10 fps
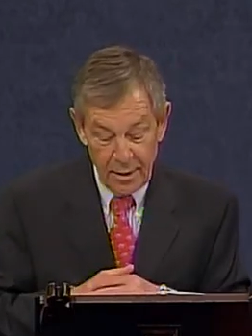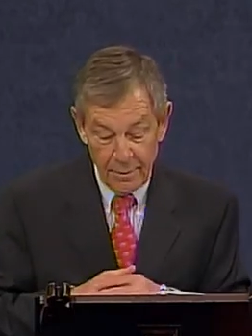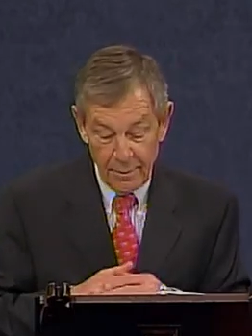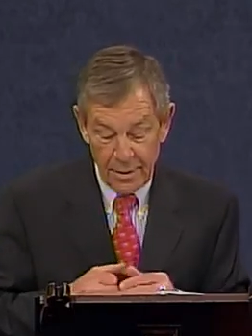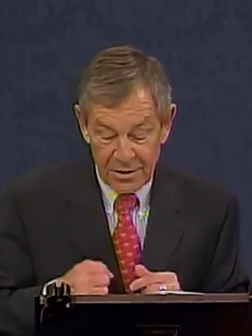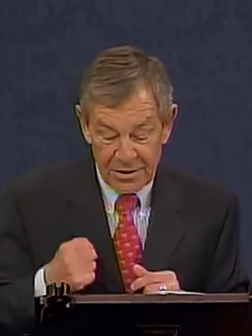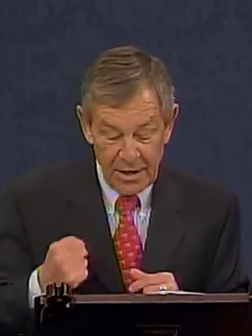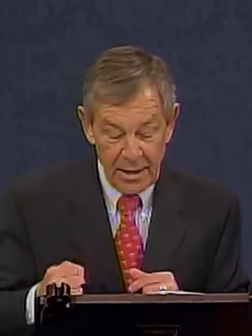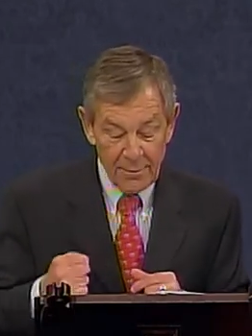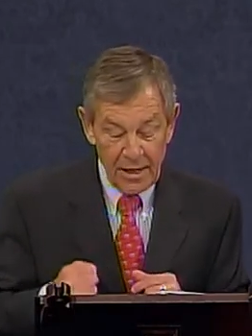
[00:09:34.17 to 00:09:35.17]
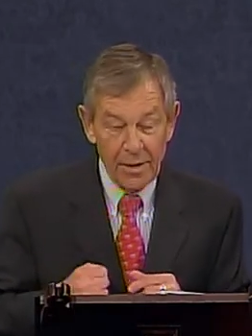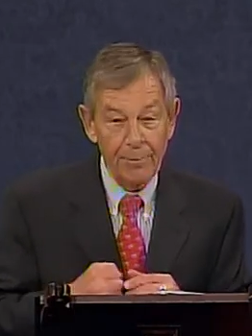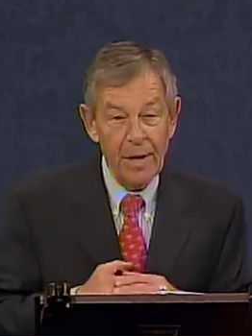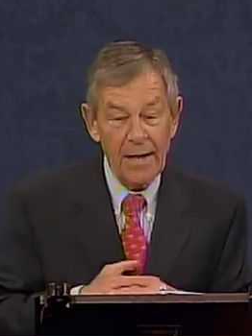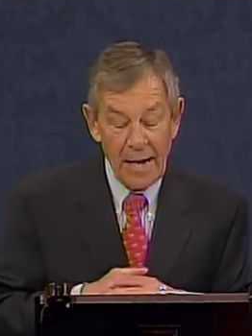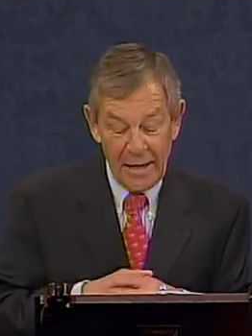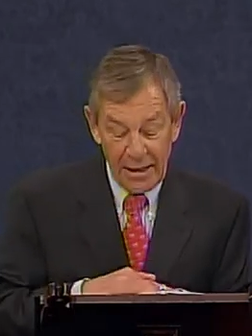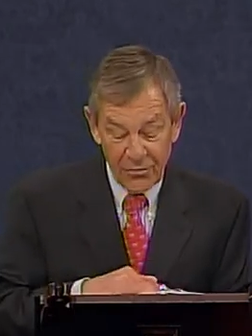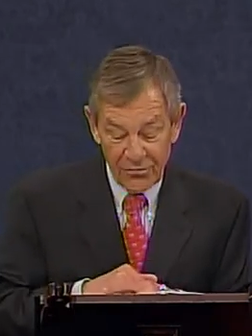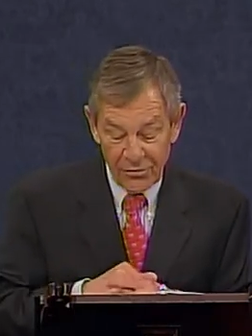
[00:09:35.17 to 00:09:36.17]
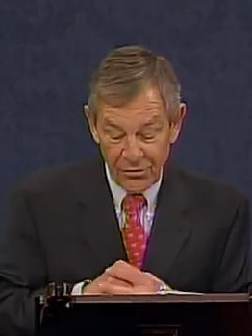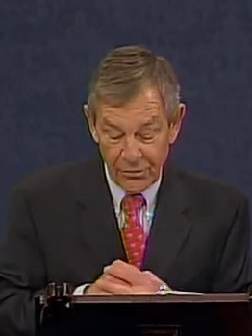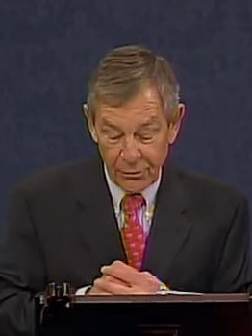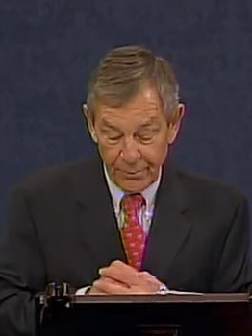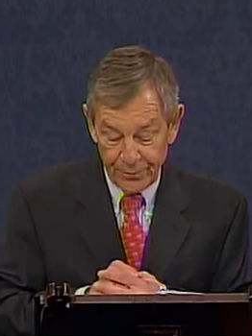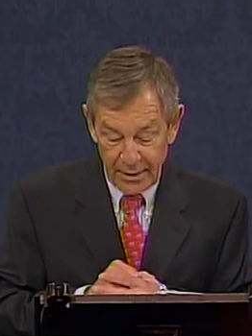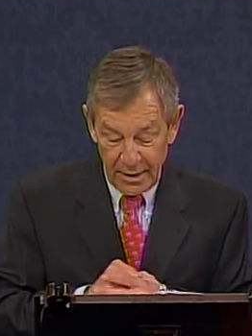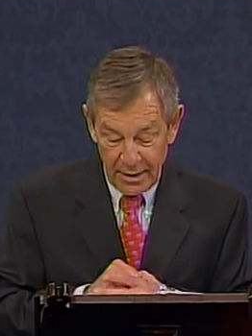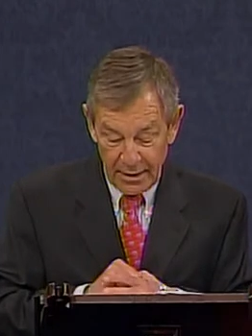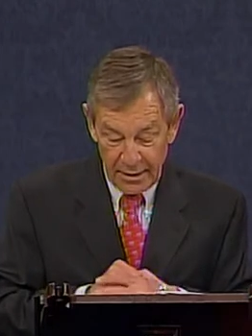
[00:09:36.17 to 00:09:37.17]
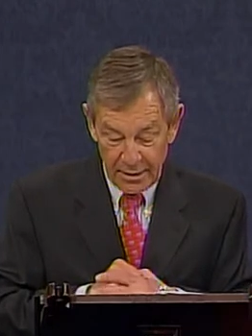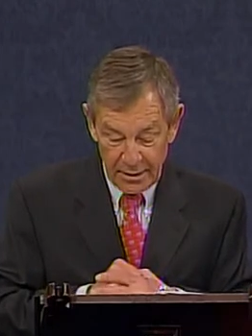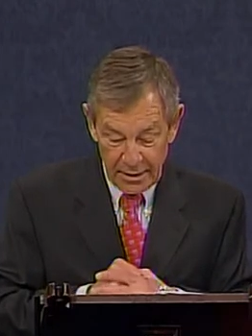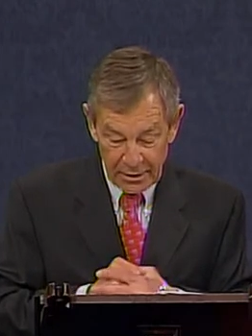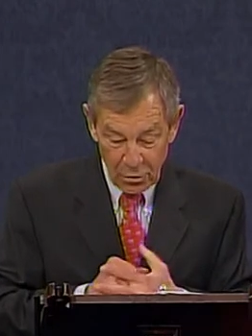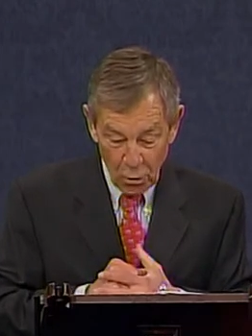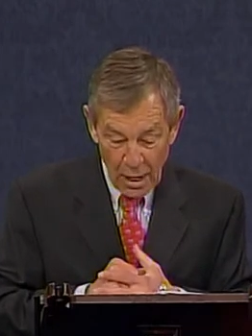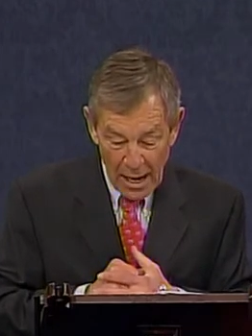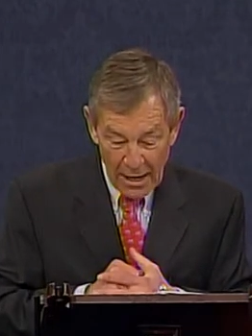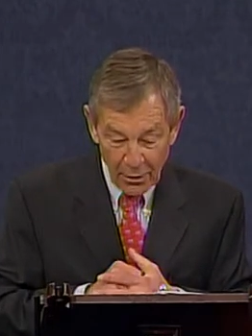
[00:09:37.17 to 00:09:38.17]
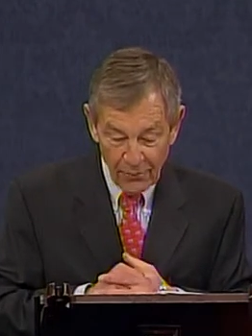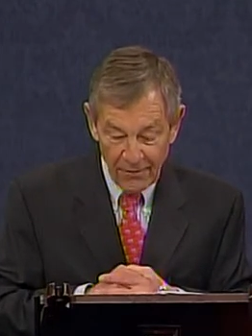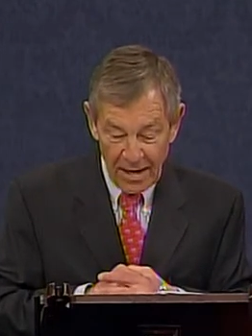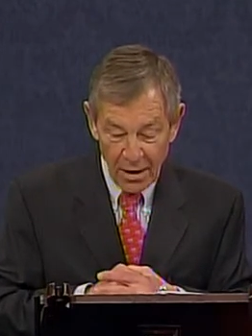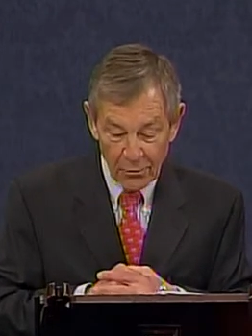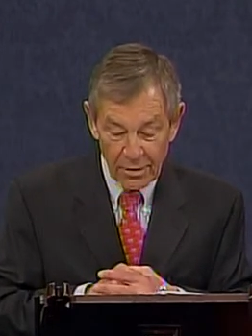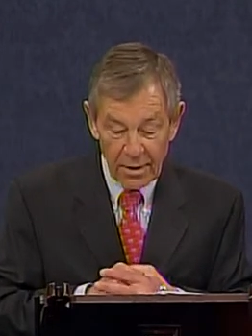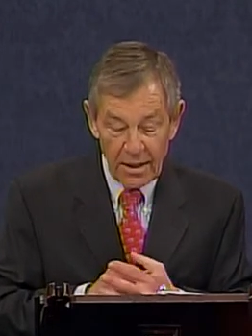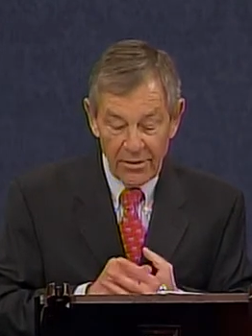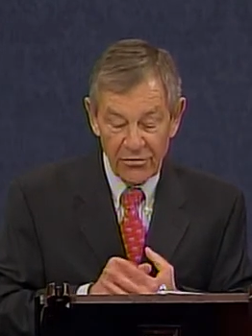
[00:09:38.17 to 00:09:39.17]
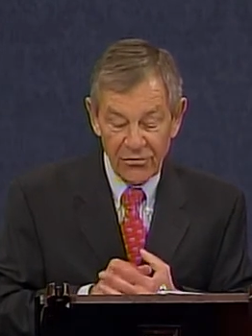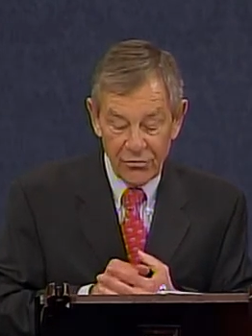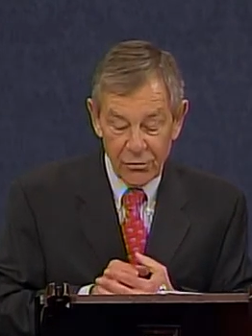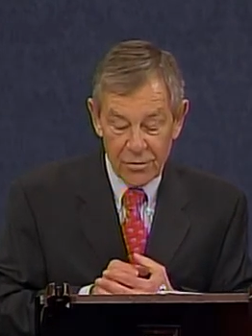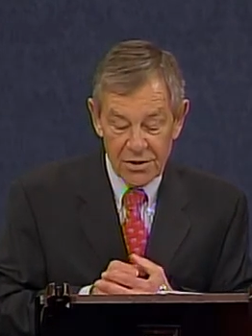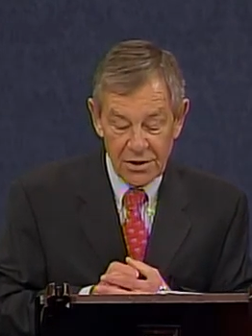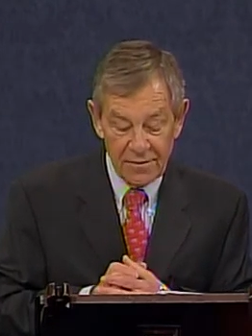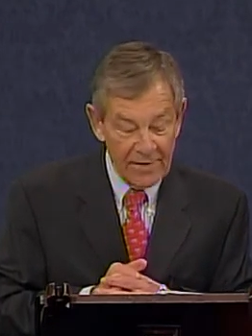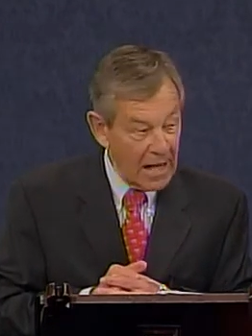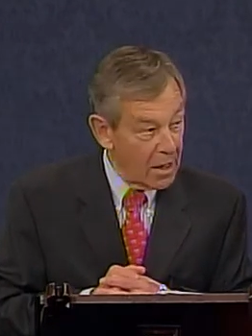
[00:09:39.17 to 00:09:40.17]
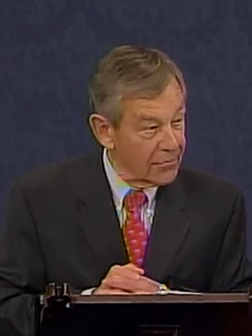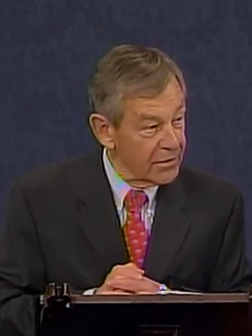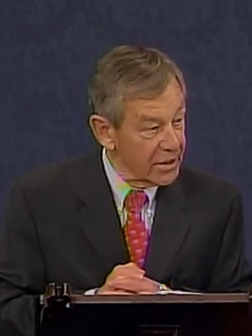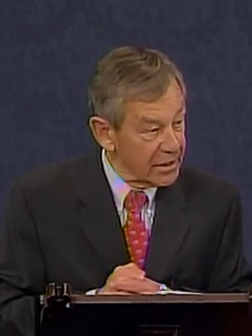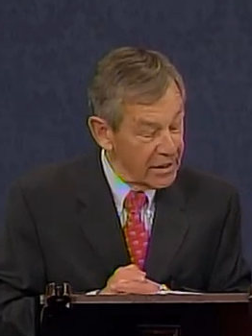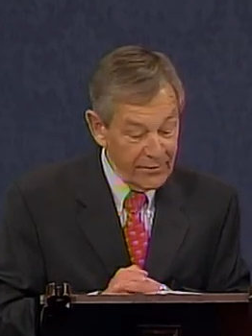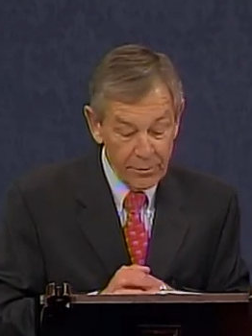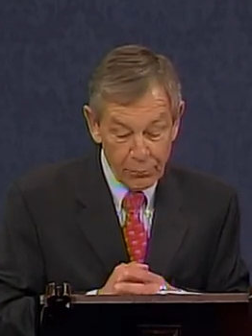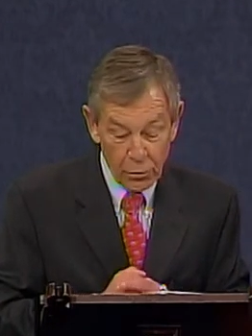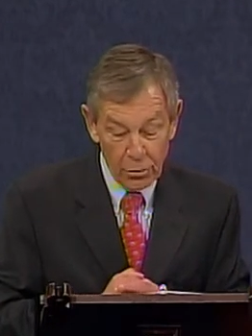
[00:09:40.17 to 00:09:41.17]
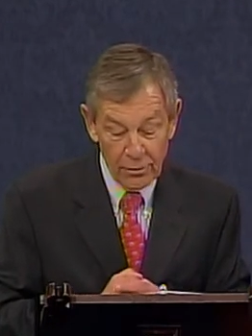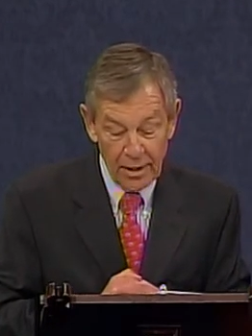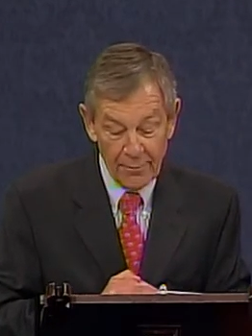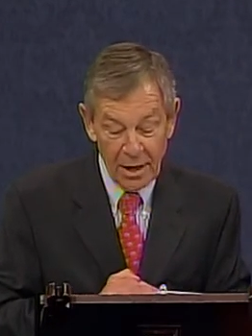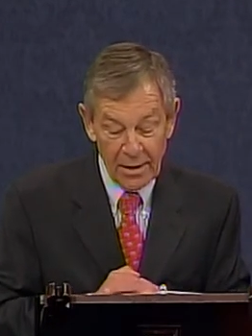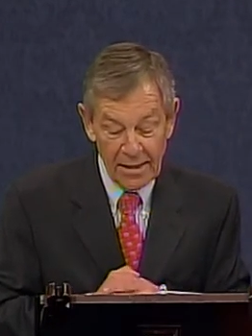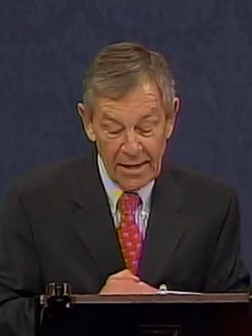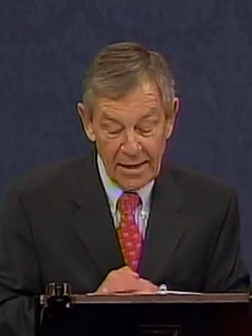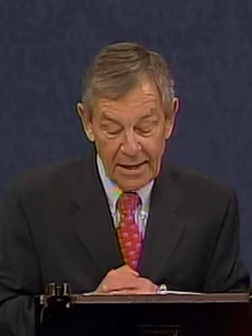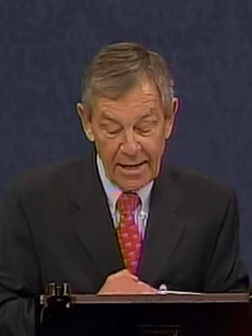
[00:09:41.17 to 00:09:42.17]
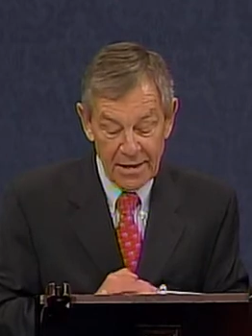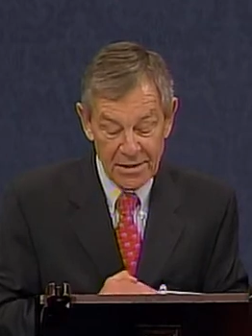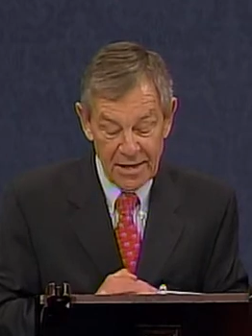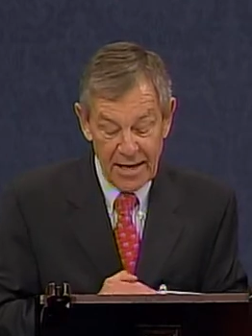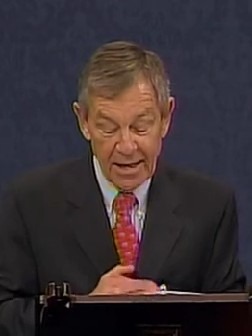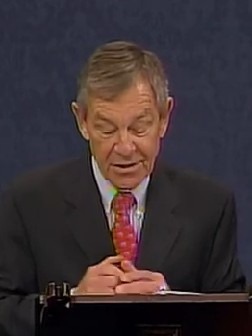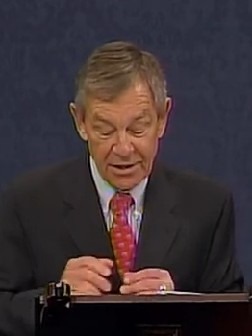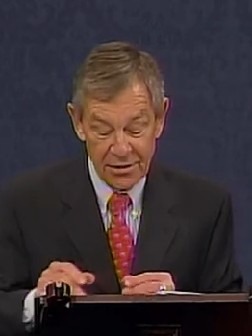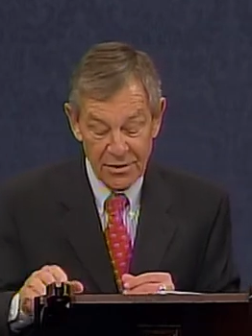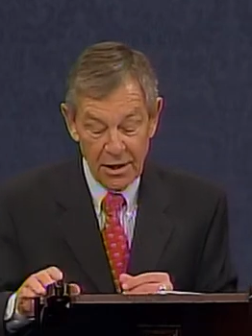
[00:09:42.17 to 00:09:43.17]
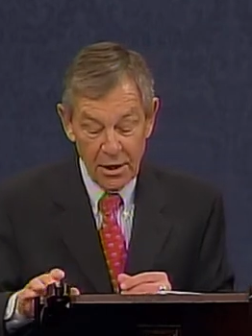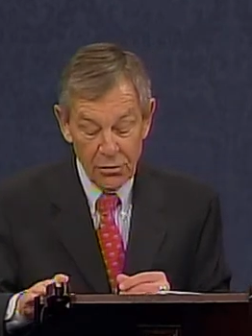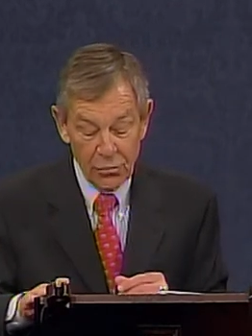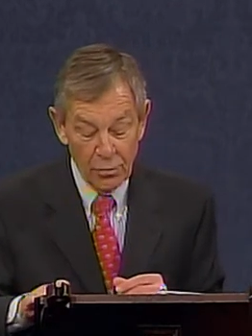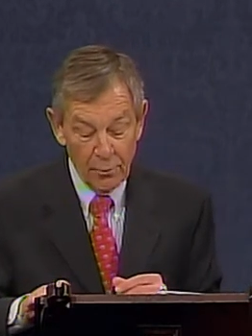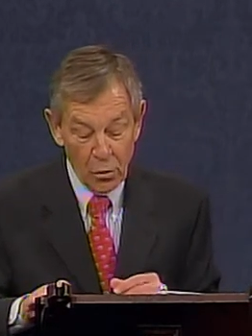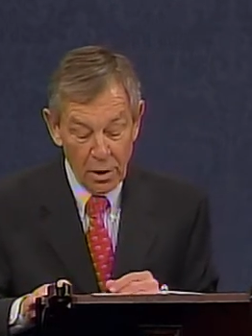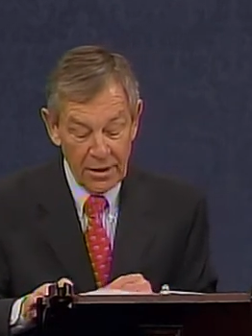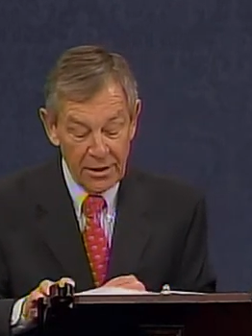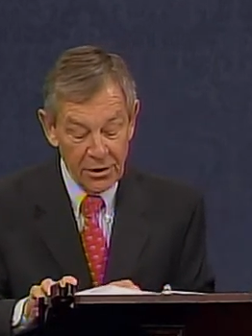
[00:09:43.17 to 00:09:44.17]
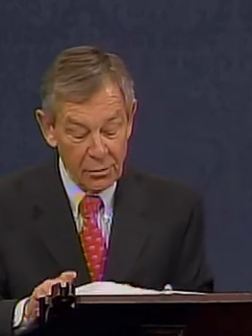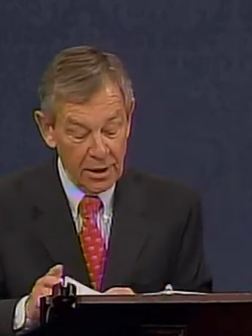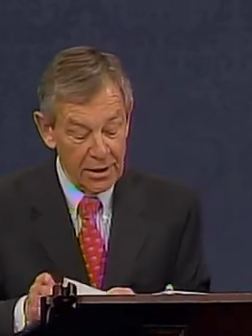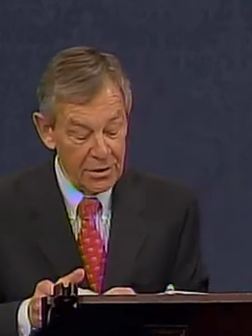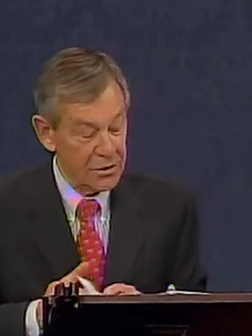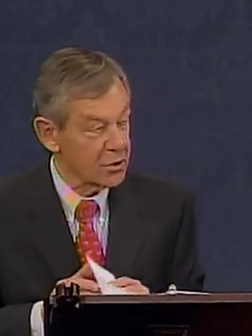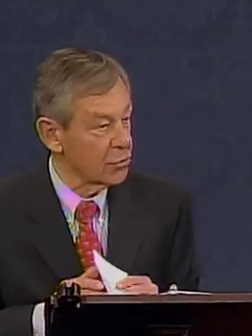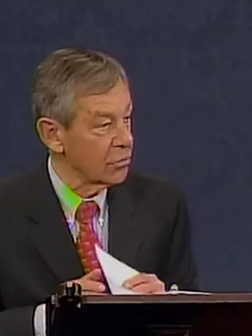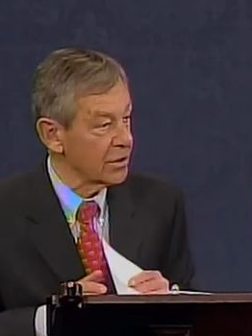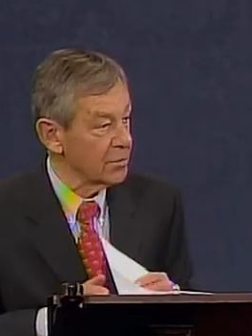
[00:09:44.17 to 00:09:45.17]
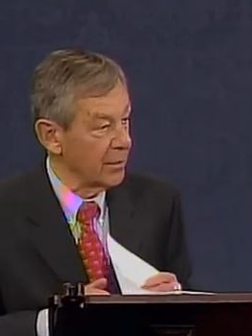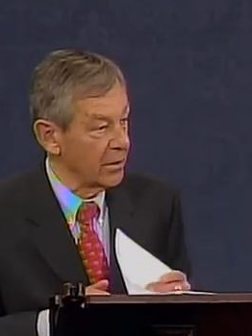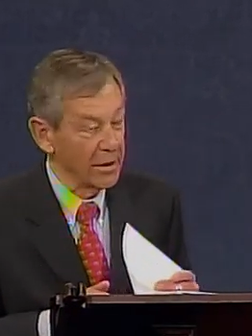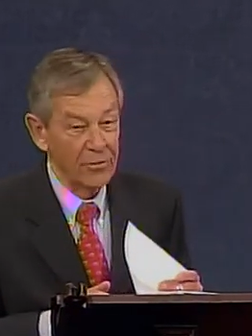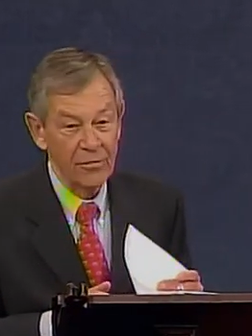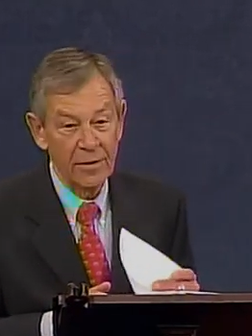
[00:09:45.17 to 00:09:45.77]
But a study by the Buckeye Institute in Ohio found that students involved in the Cleveland program are gaining access to a more integrated school experience.